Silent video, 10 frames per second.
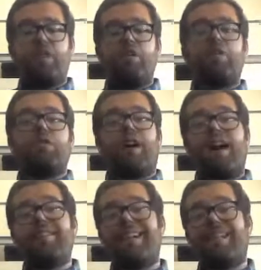you can
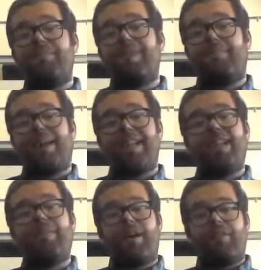contact me at my
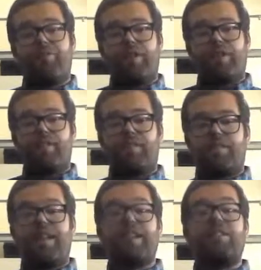email address.
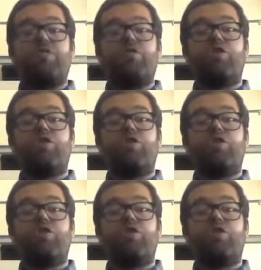That is